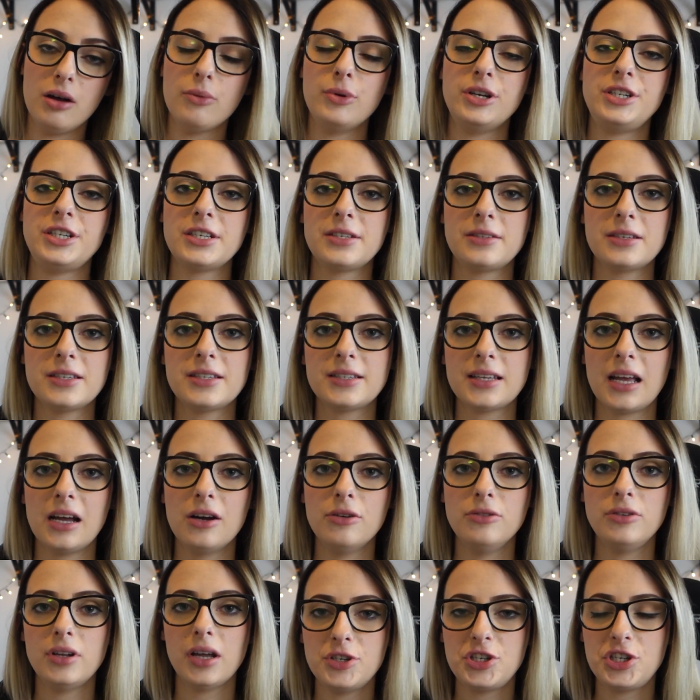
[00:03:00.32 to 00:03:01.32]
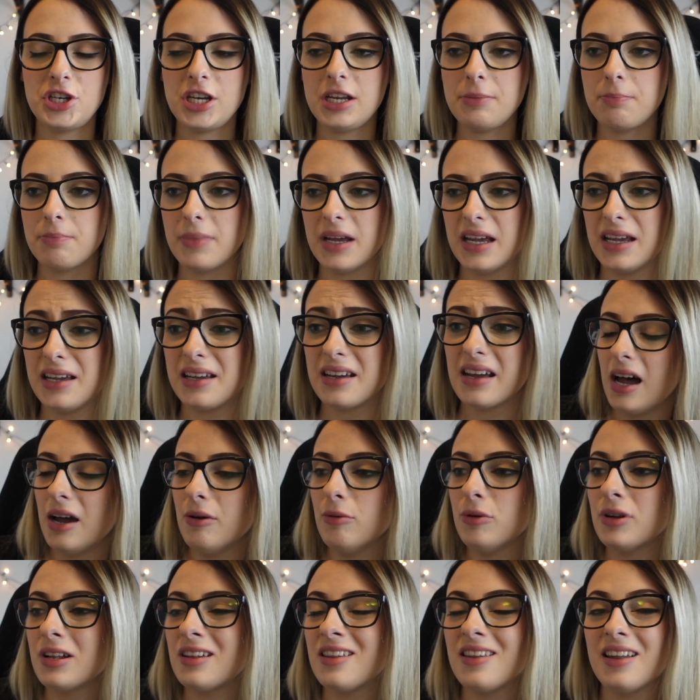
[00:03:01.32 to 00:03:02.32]
which is the sound sheep make. I
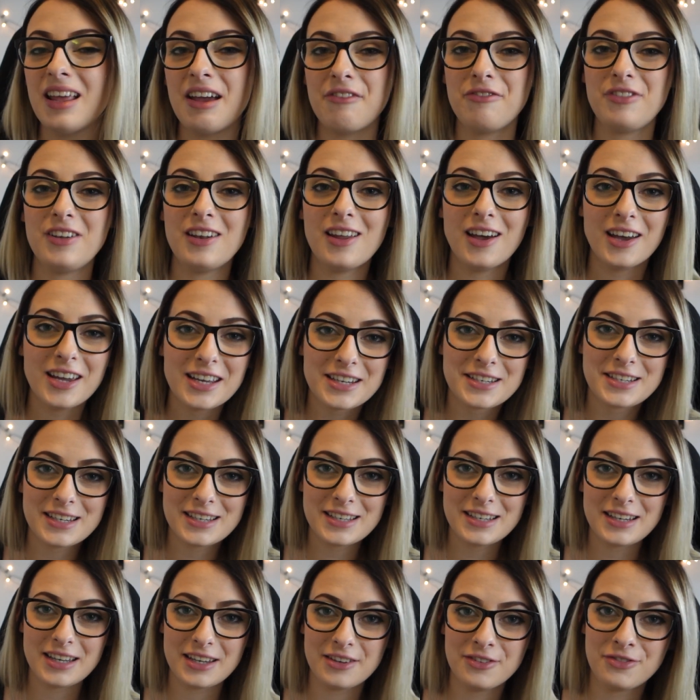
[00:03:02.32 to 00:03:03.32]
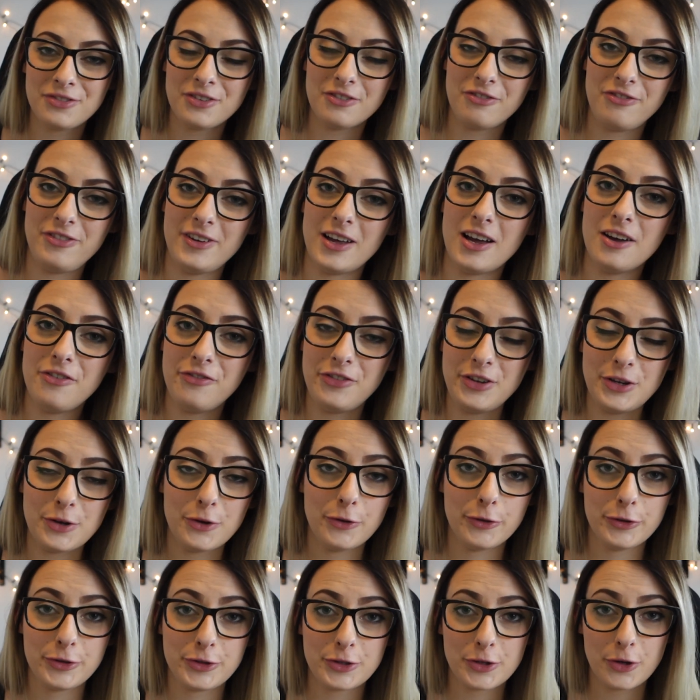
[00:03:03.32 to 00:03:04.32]
would have liked it if Flaaffy
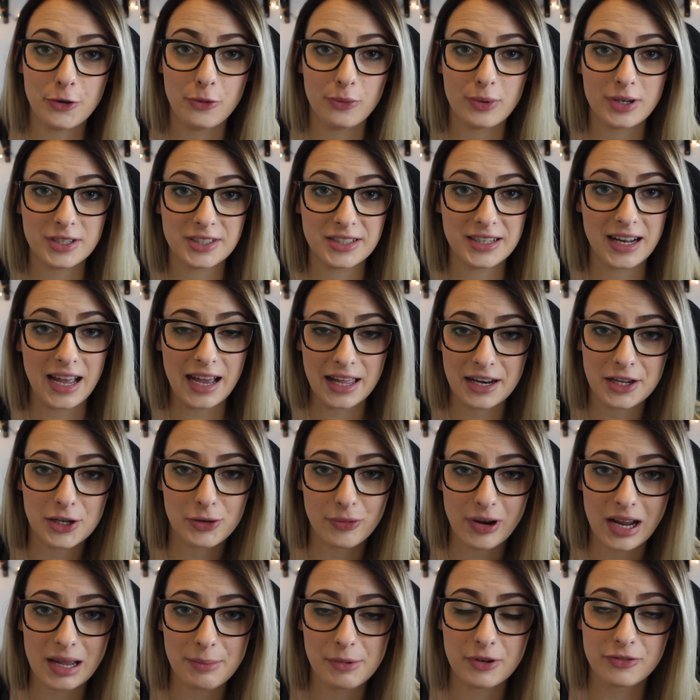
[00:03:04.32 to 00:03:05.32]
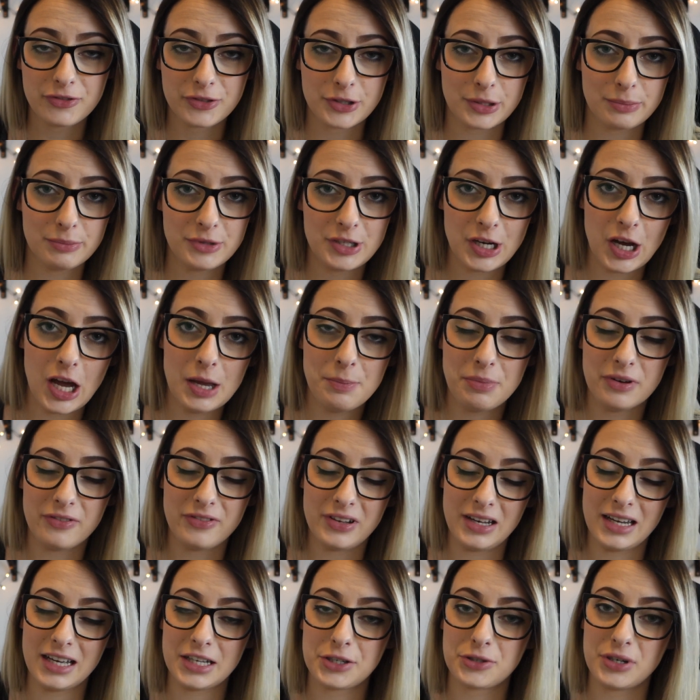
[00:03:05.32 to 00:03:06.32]
also was an anagram of some type of
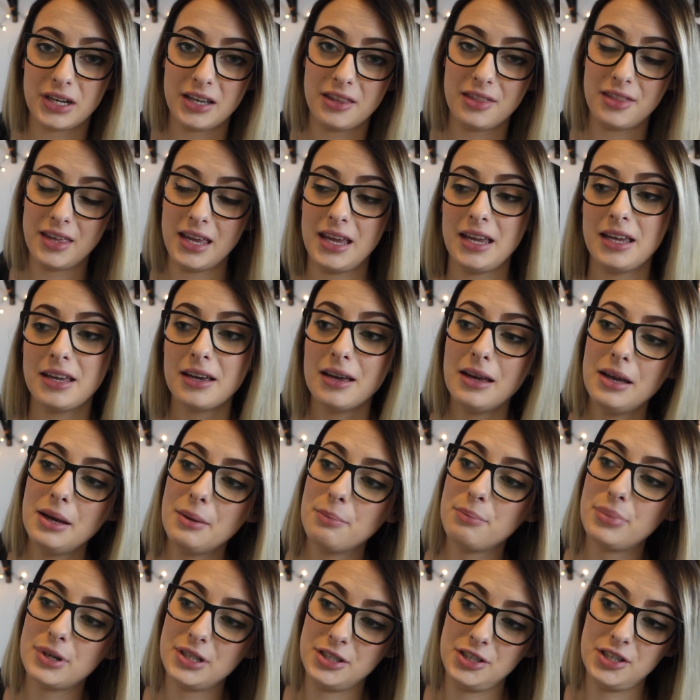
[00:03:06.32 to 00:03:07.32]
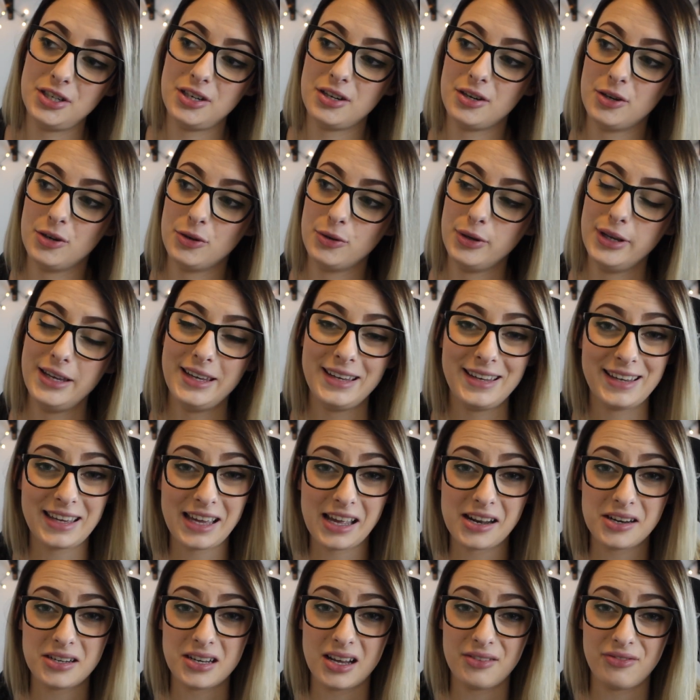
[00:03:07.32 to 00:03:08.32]
electric thing, but you know,
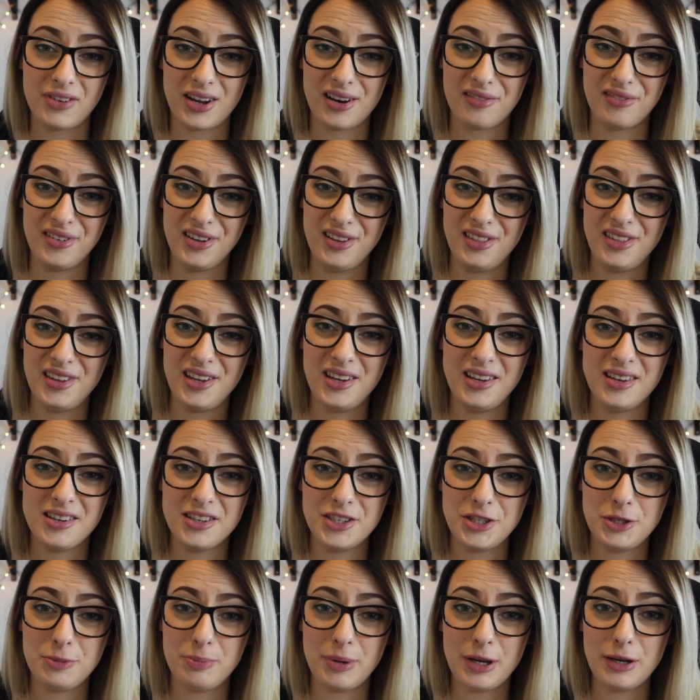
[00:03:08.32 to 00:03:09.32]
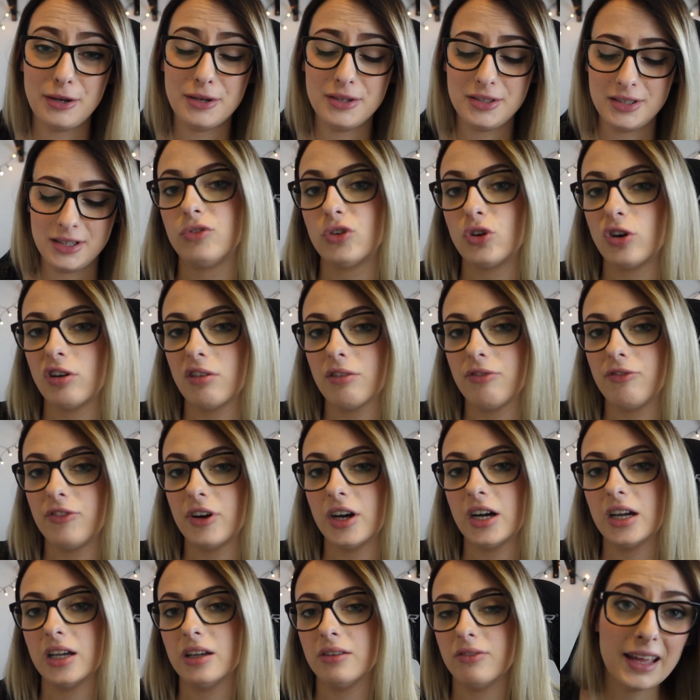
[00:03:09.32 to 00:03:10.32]
can't have everything, I suppose. 4 out of
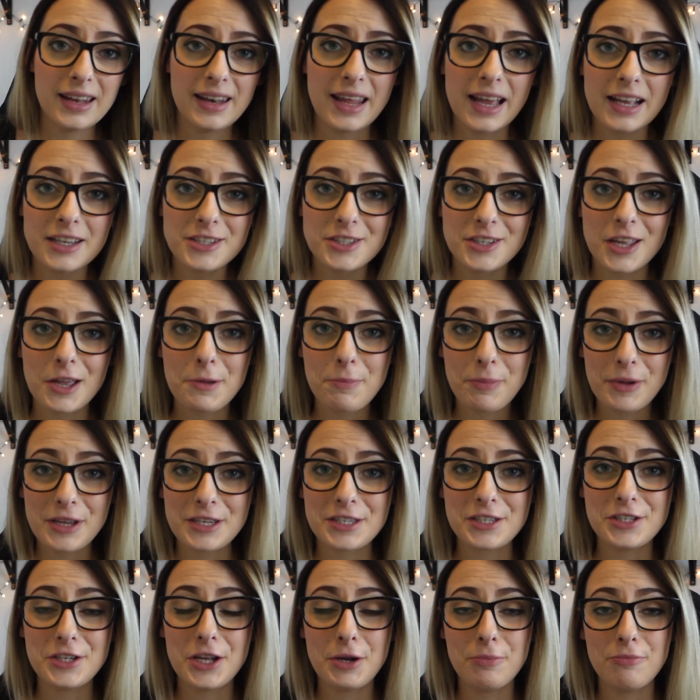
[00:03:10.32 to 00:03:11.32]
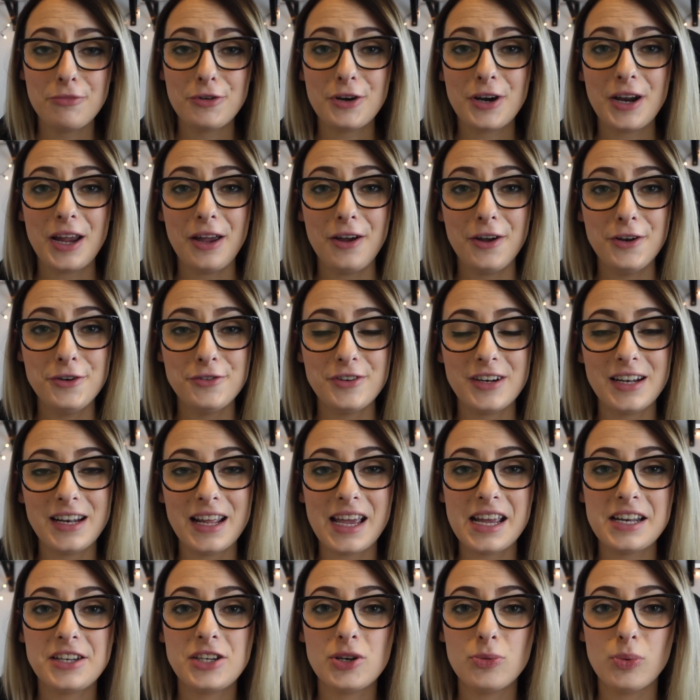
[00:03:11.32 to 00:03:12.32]
5. Next up is number
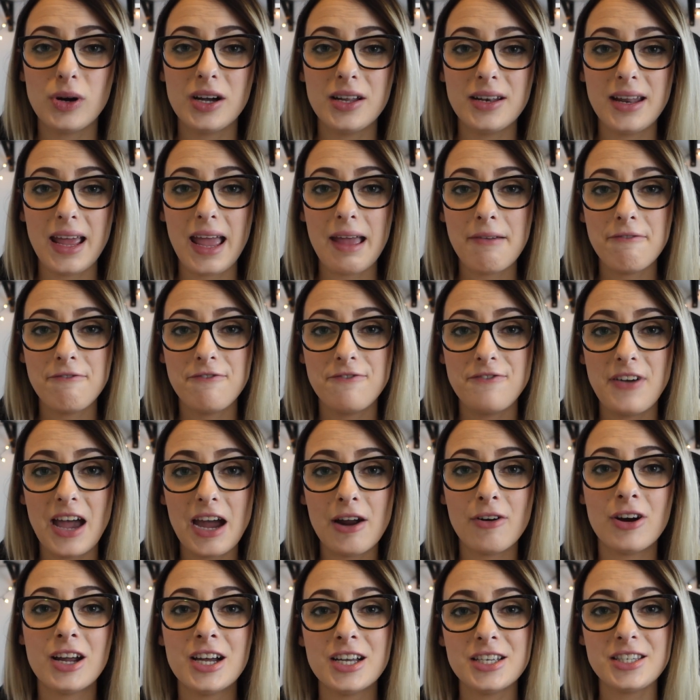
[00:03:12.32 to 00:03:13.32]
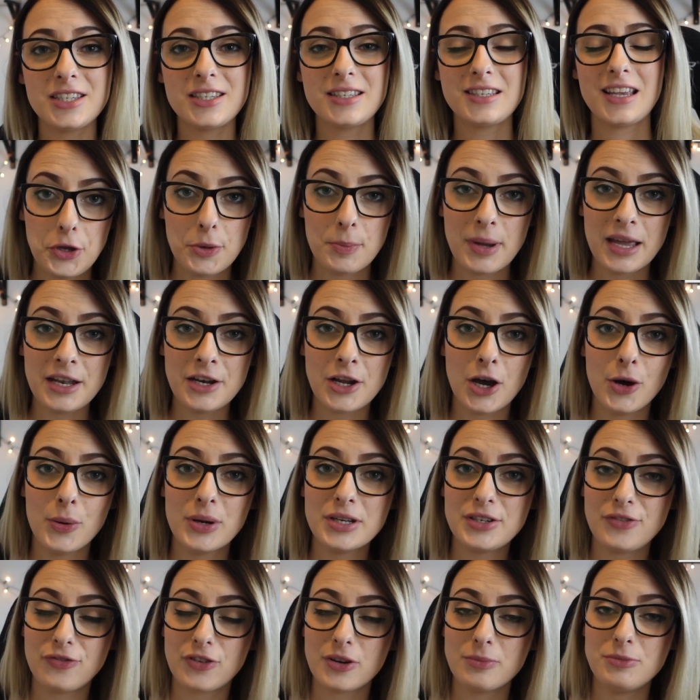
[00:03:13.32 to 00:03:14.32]
181, Ampharos. You may know
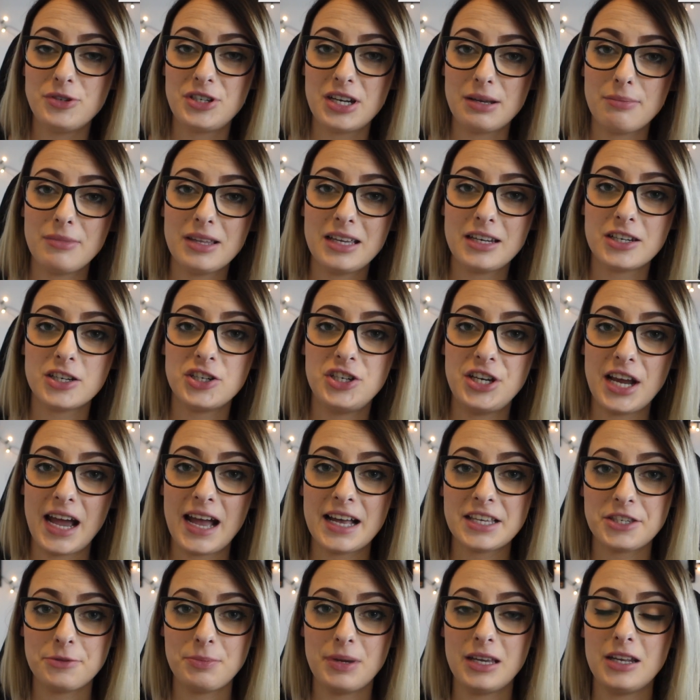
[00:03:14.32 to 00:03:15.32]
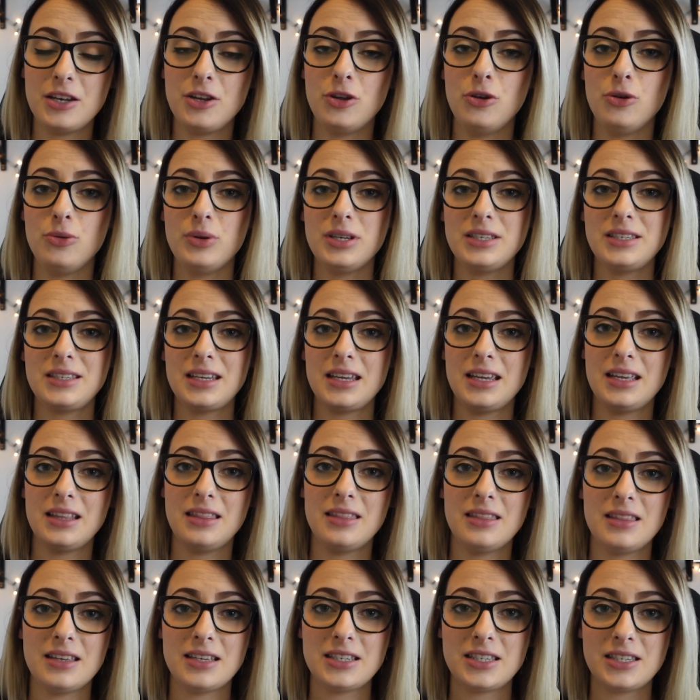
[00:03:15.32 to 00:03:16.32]
it from Gym Leader Jasmine, who is
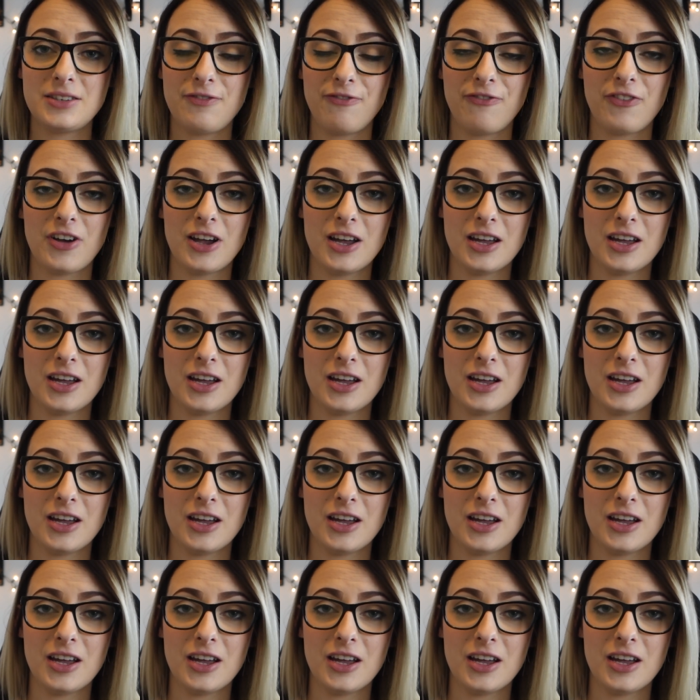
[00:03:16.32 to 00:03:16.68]
in this